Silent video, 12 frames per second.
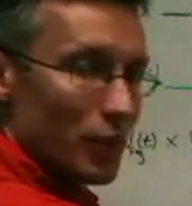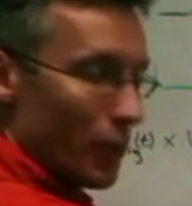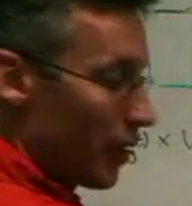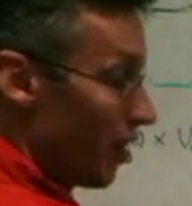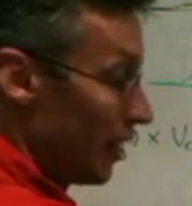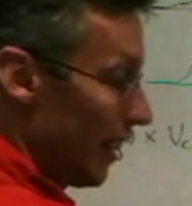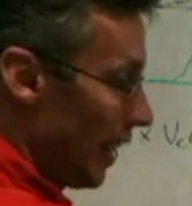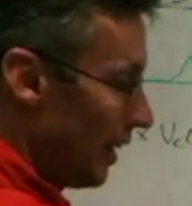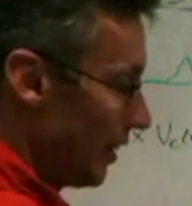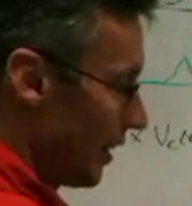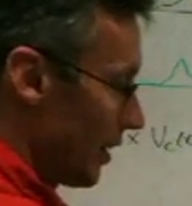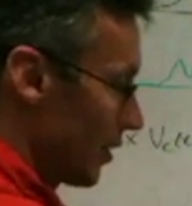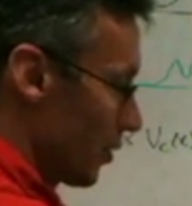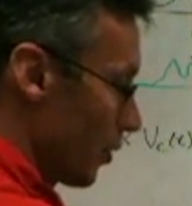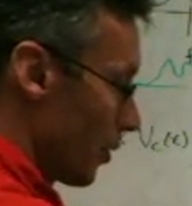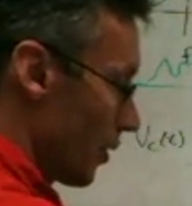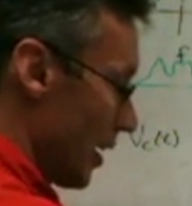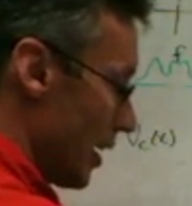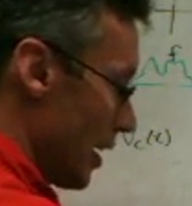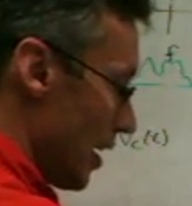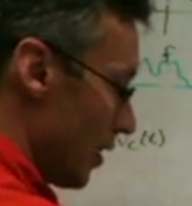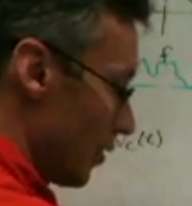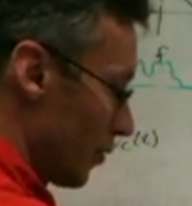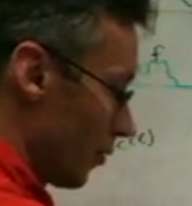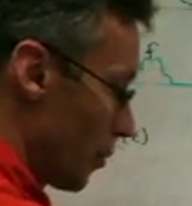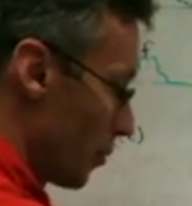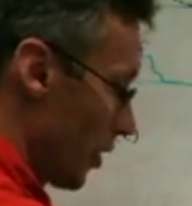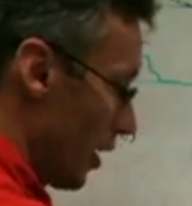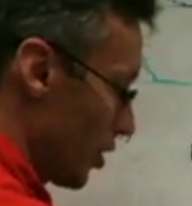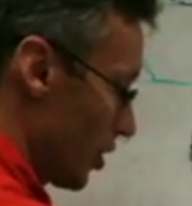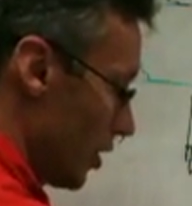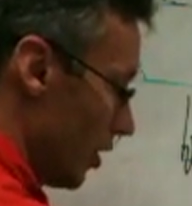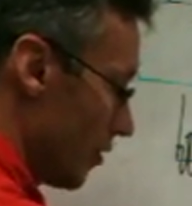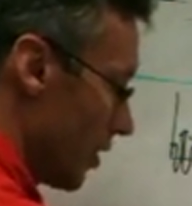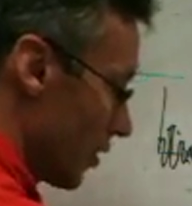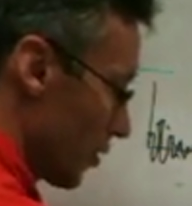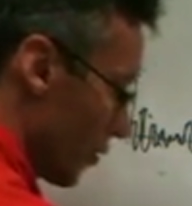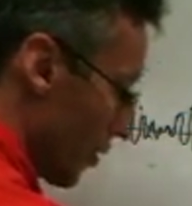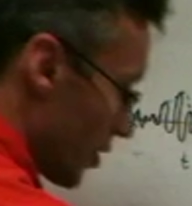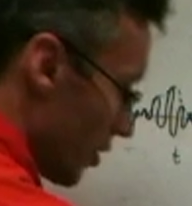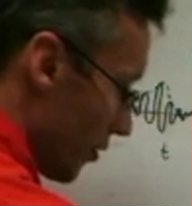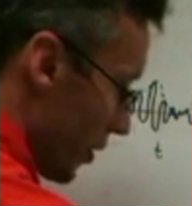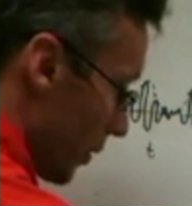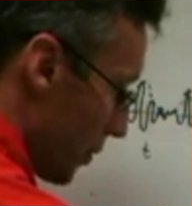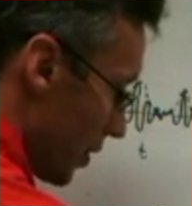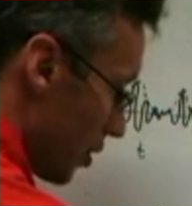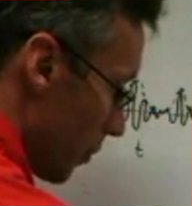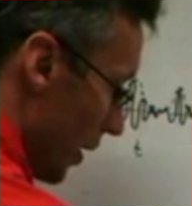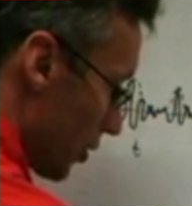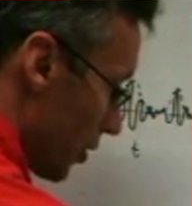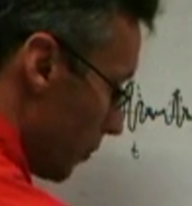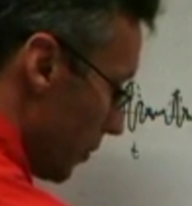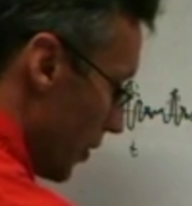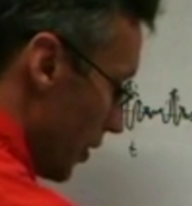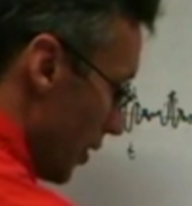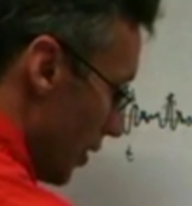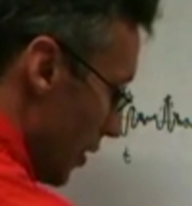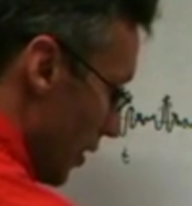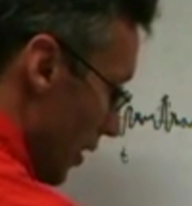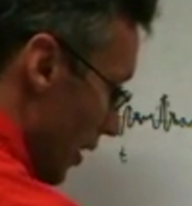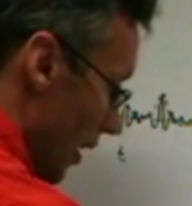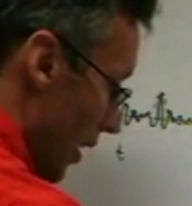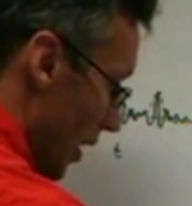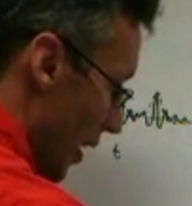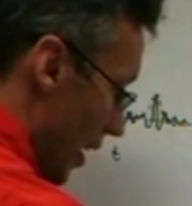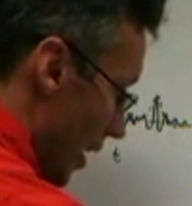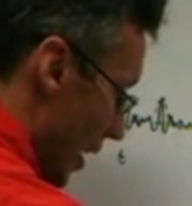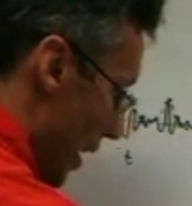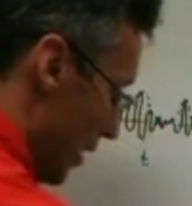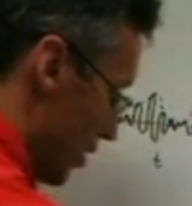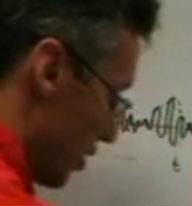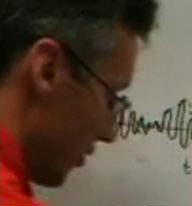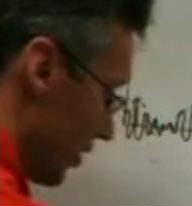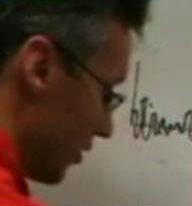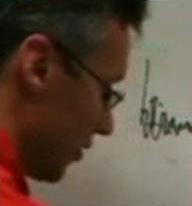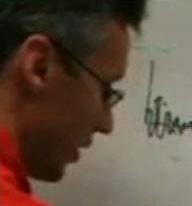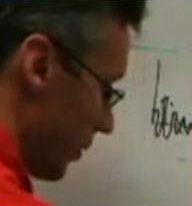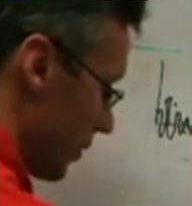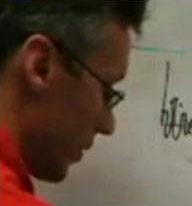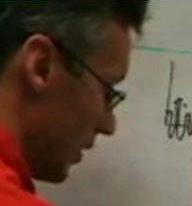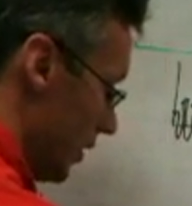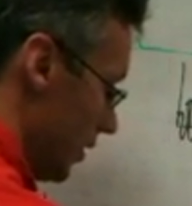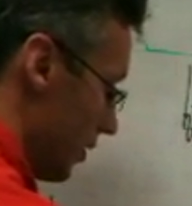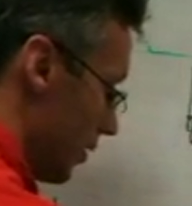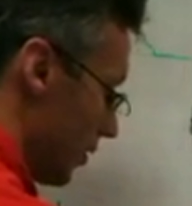what we call an alias, or a reproduction of this original frequency spectrum at a shifted frequency